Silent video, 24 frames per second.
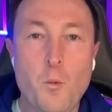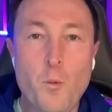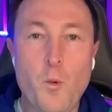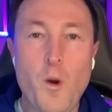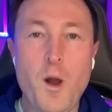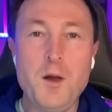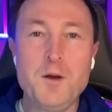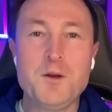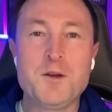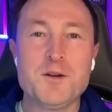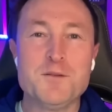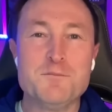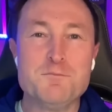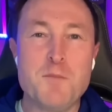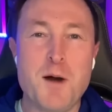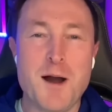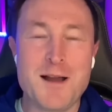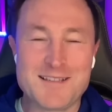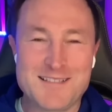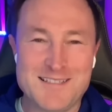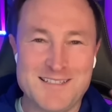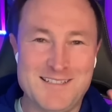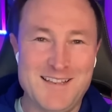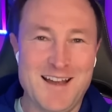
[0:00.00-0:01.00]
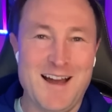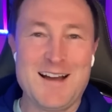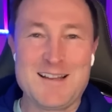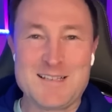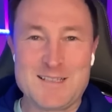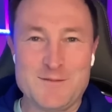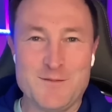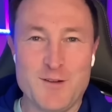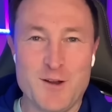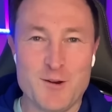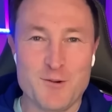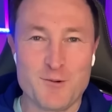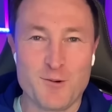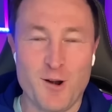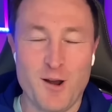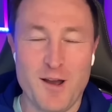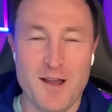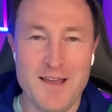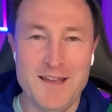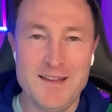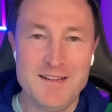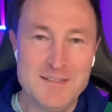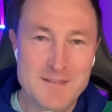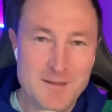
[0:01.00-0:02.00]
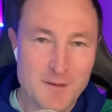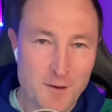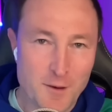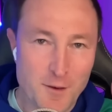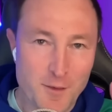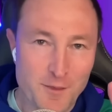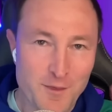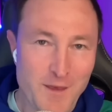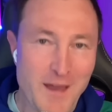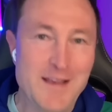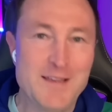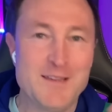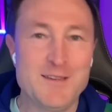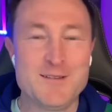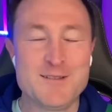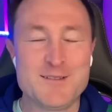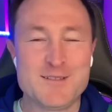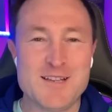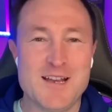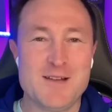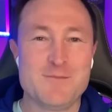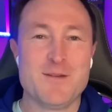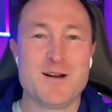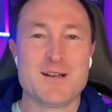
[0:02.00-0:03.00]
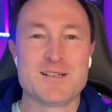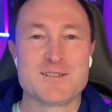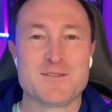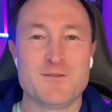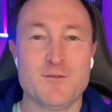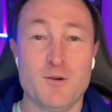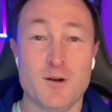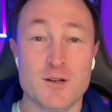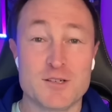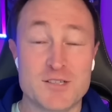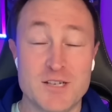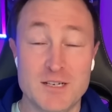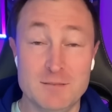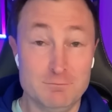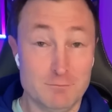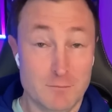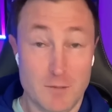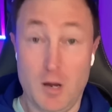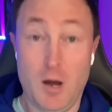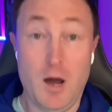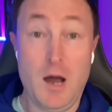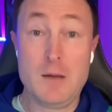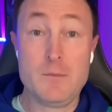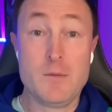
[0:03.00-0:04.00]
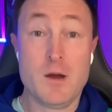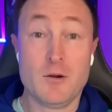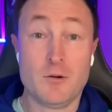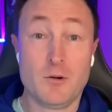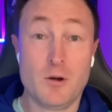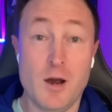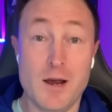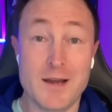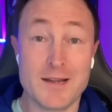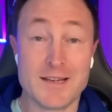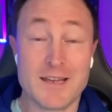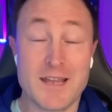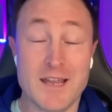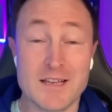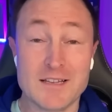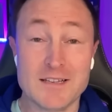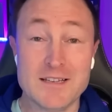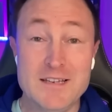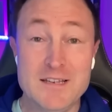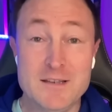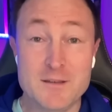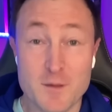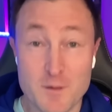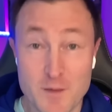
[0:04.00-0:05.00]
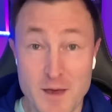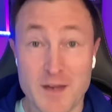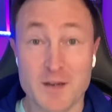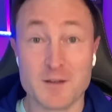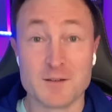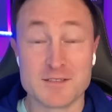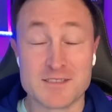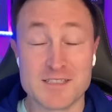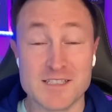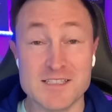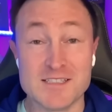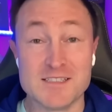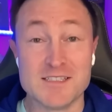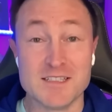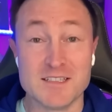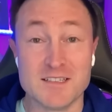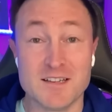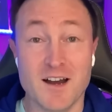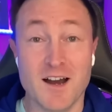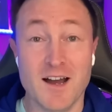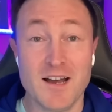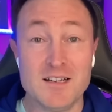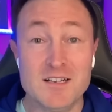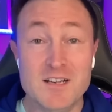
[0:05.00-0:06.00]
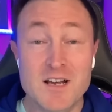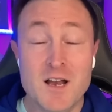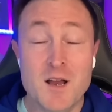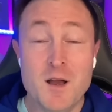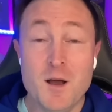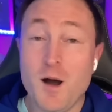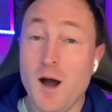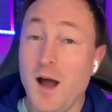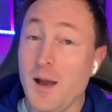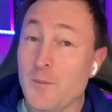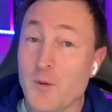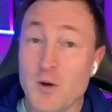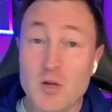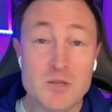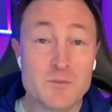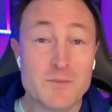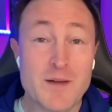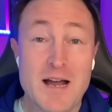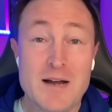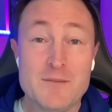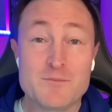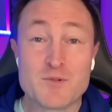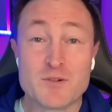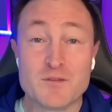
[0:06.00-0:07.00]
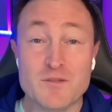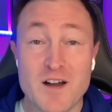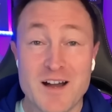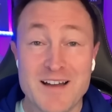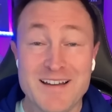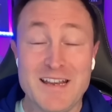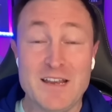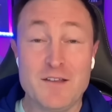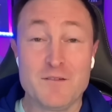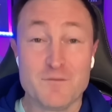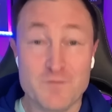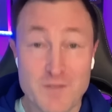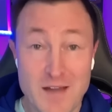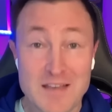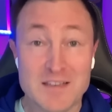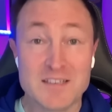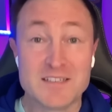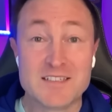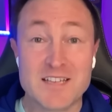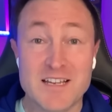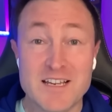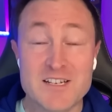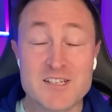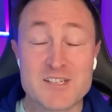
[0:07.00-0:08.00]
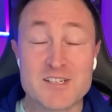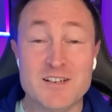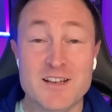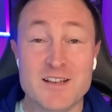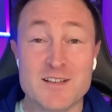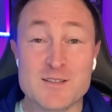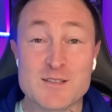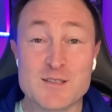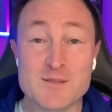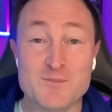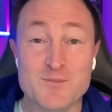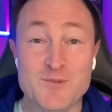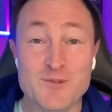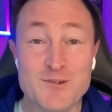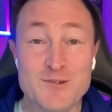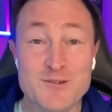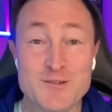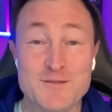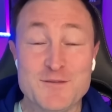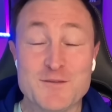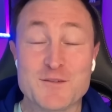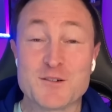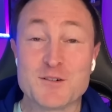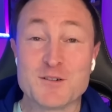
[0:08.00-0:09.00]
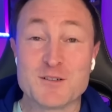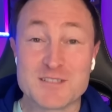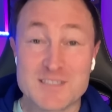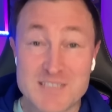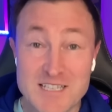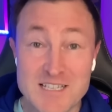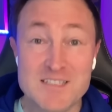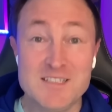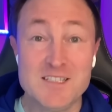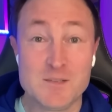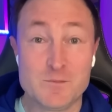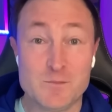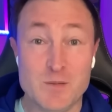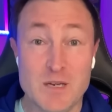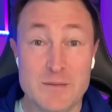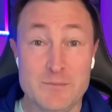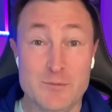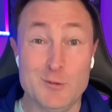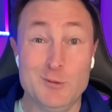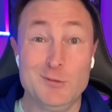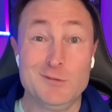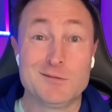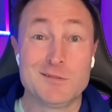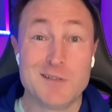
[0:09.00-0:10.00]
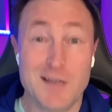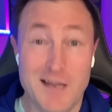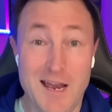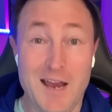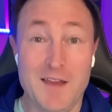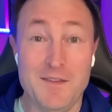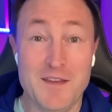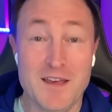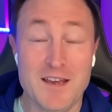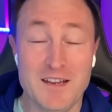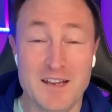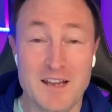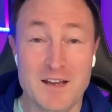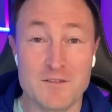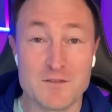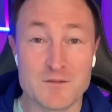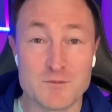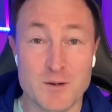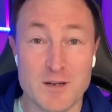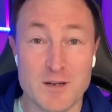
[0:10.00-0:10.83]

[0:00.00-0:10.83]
Welcome, my stars of Orion. Thank you so much for watching. I'm Orion Kelly, that autistic guy. I'm all about providing validation and support for autistic people and their loved